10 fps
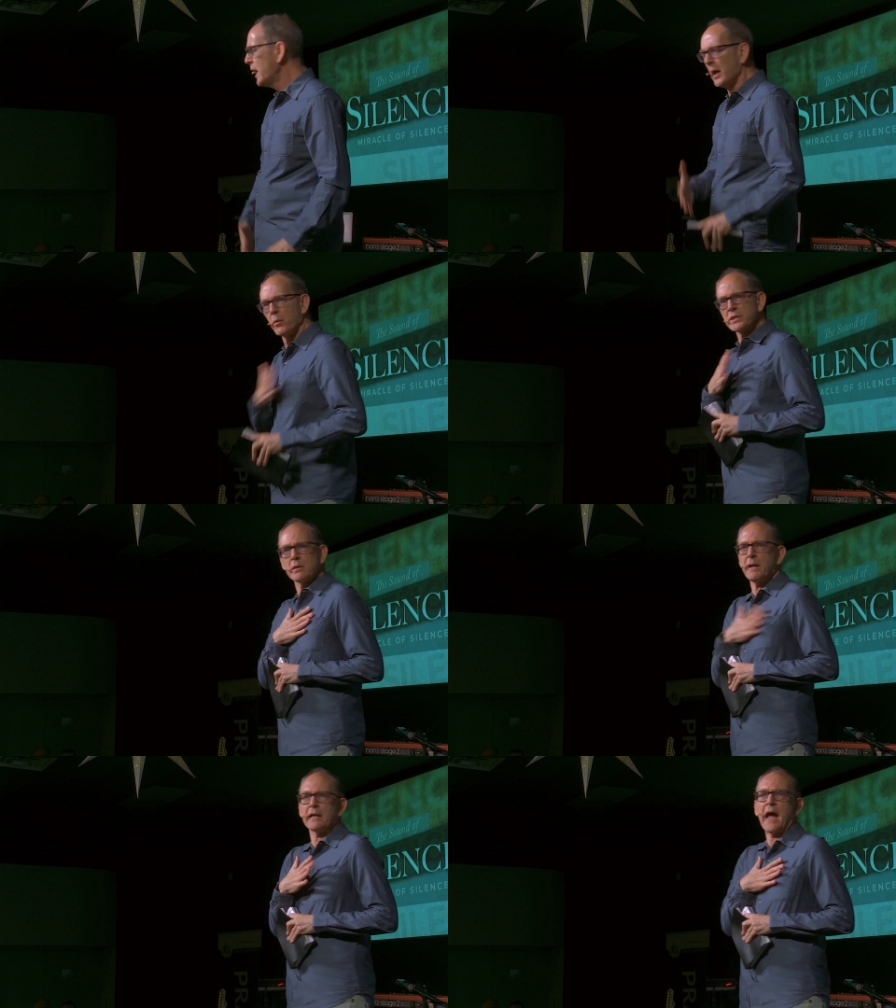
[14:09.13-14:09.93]
It wasn't
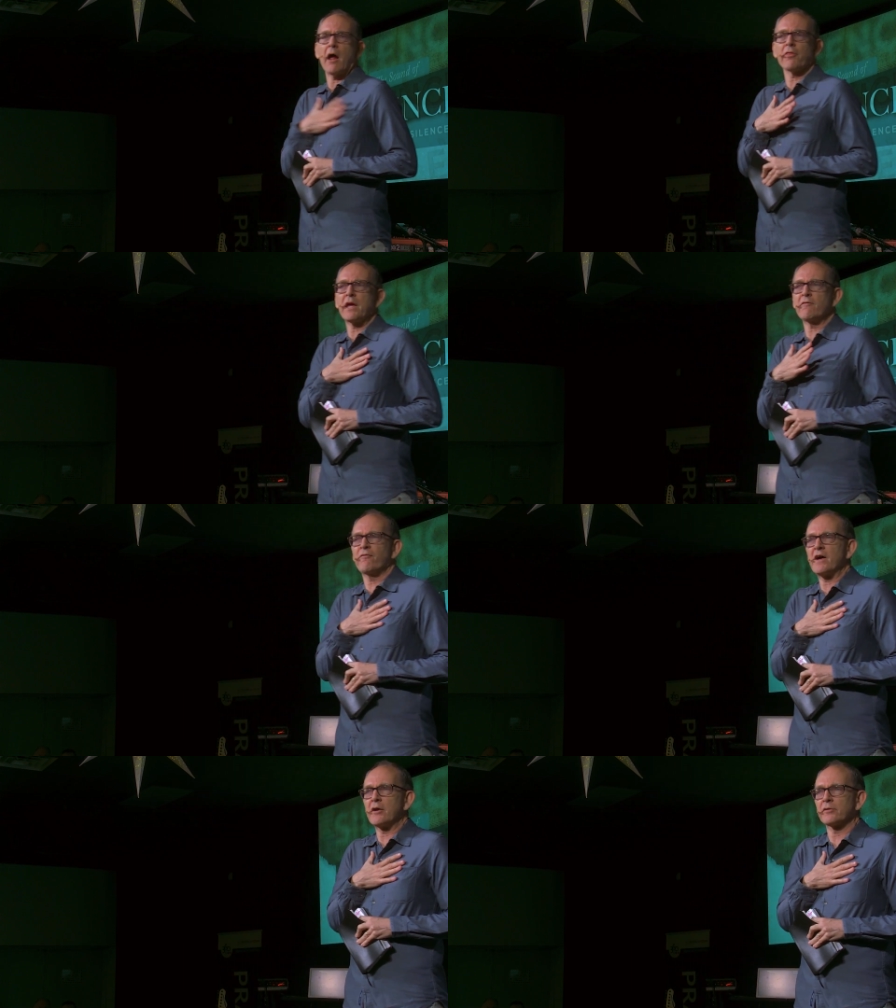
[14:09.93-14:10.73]
about how they
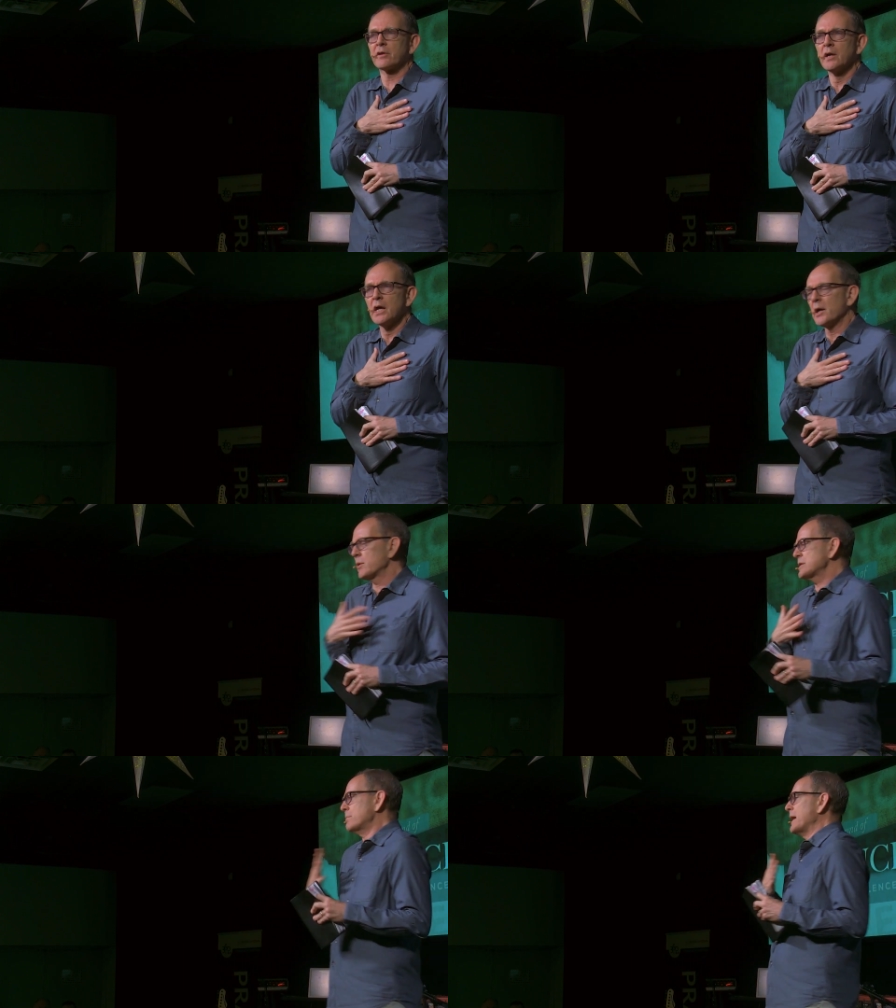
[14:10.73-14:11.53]
felt. It
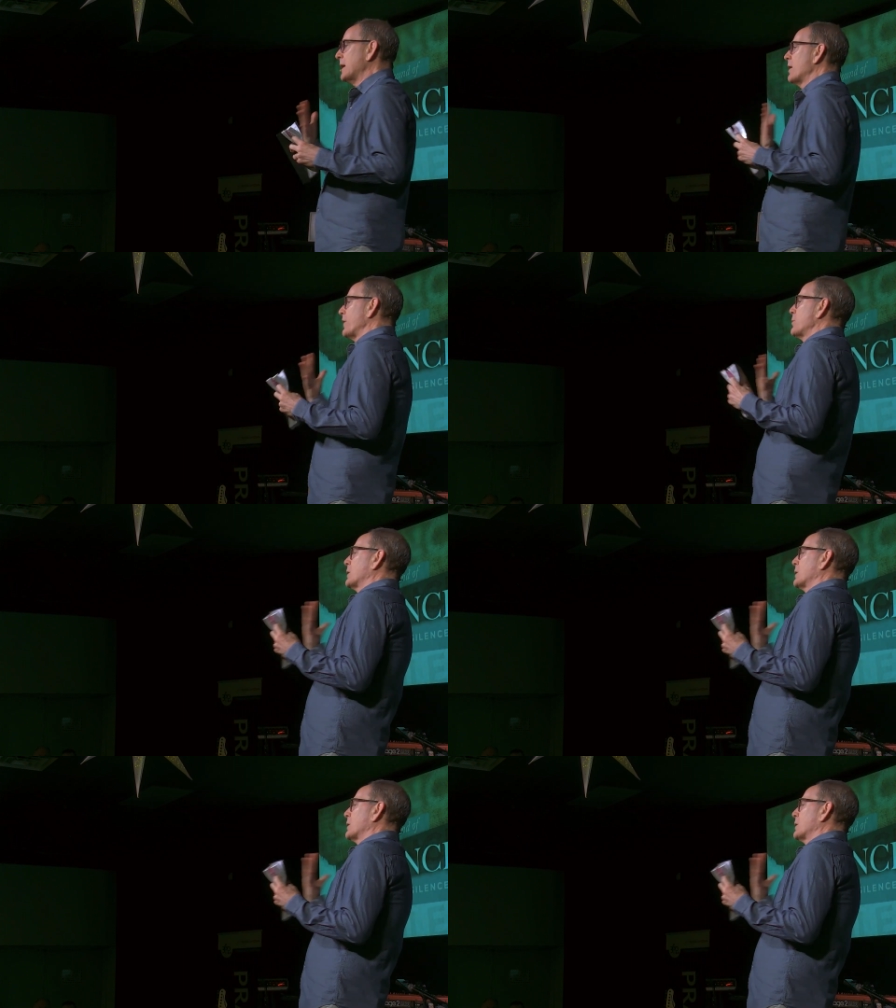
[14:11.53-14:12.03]
wasn't about how they were